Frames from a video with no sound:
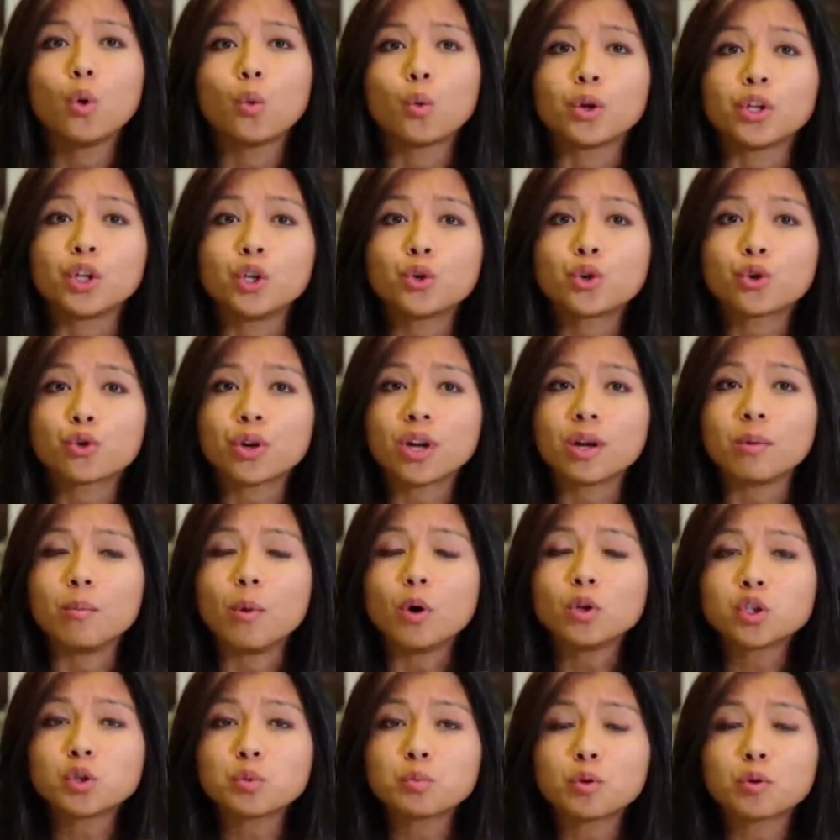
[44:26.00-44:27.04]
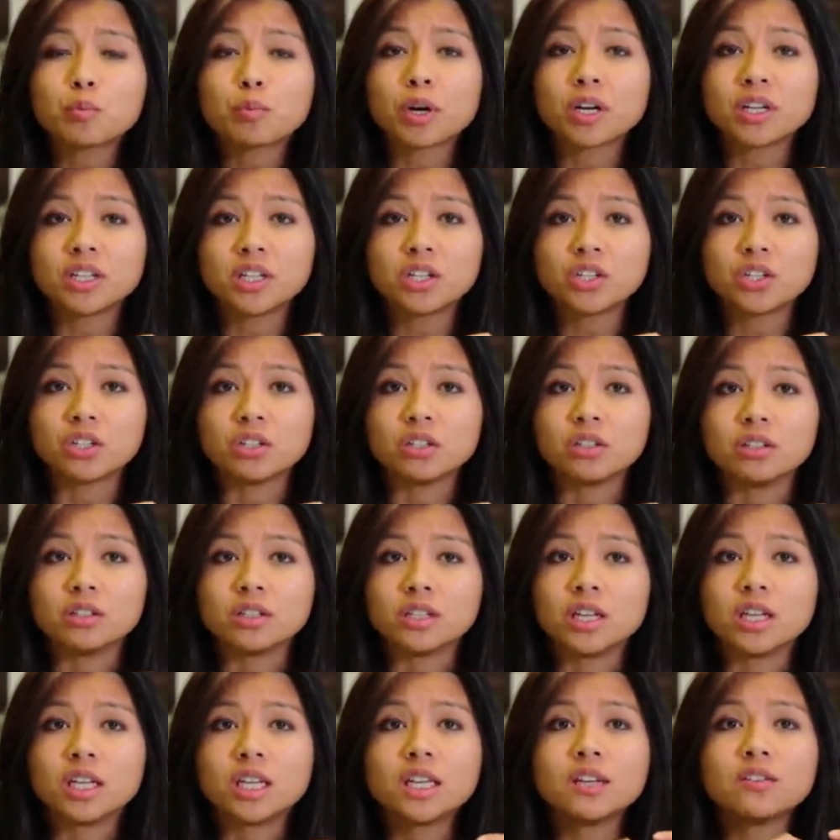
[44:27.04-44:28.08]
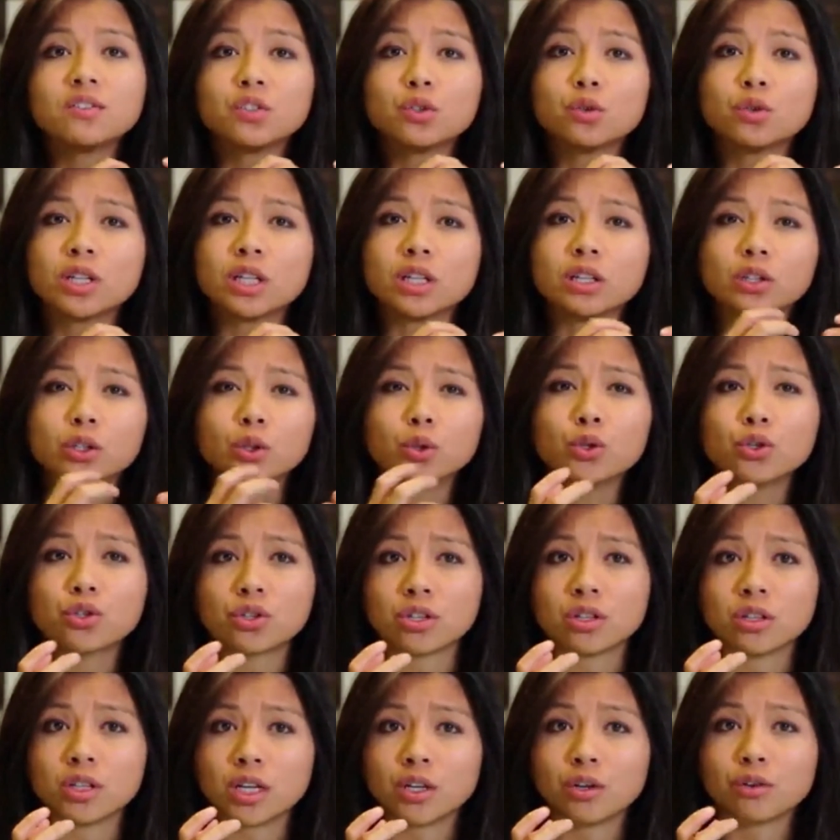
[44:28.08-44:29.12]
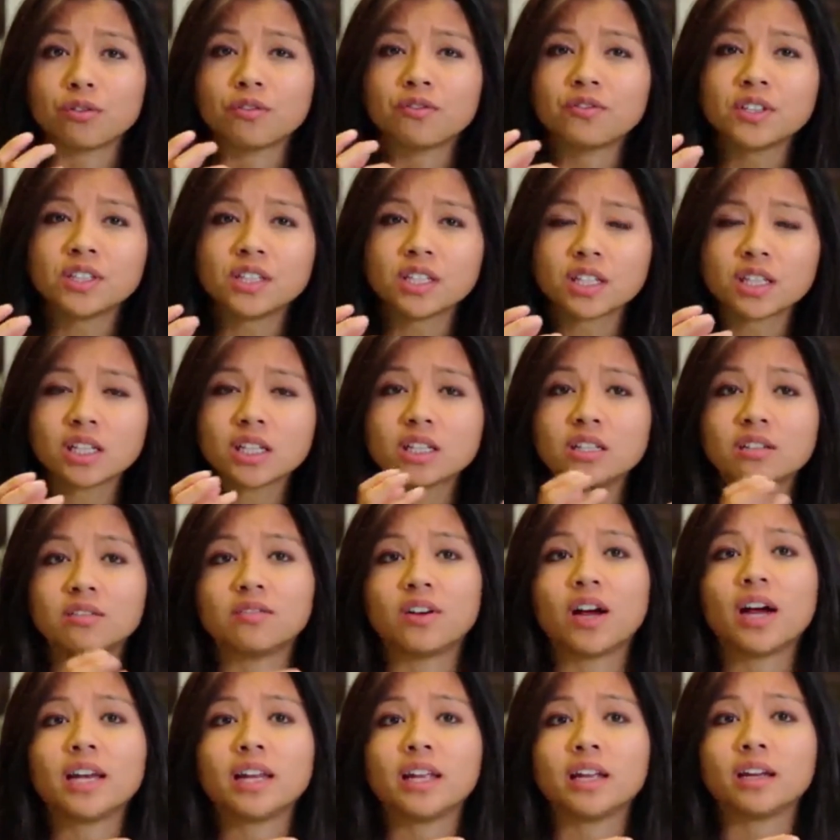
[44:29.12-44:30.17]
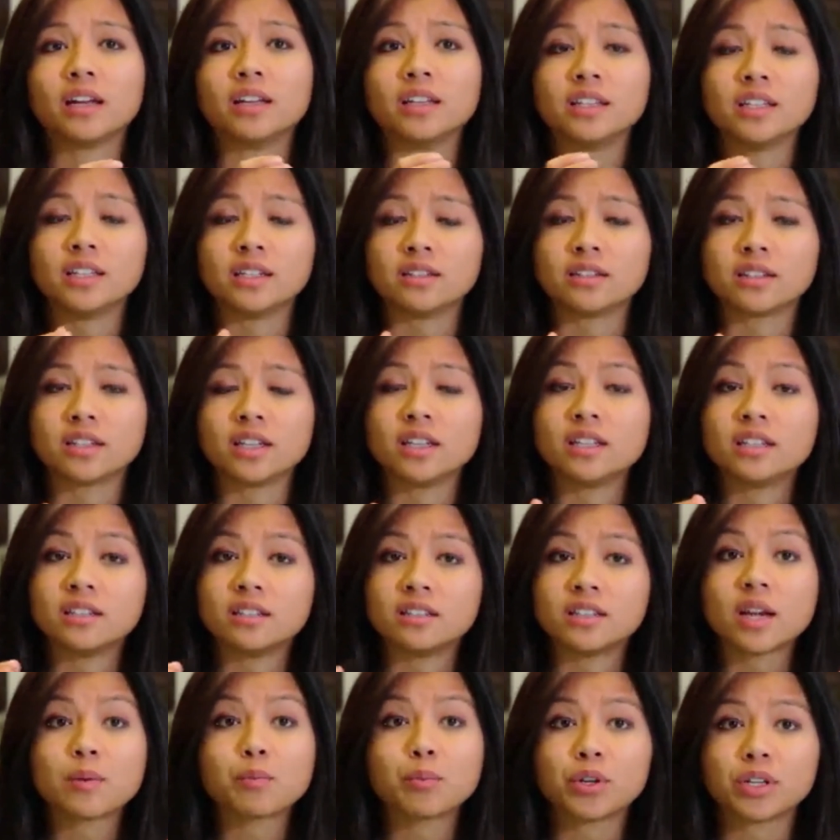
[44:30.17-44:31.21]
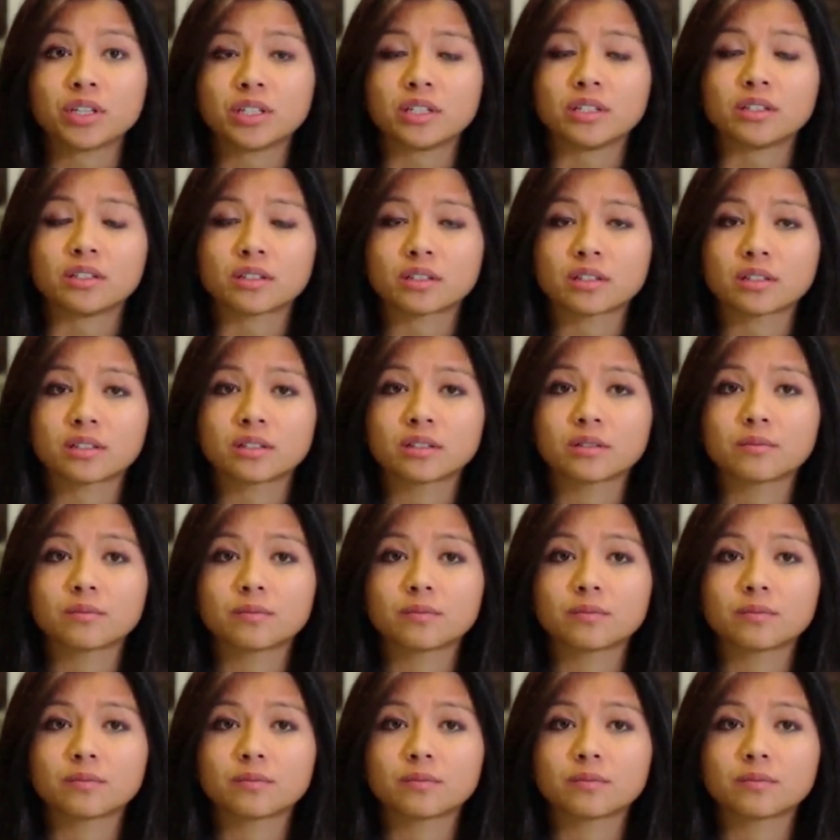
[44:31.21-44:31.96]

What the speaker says: When you create multiple partitions, it gives you the illusion that you're physically dividing a disk into separate disks.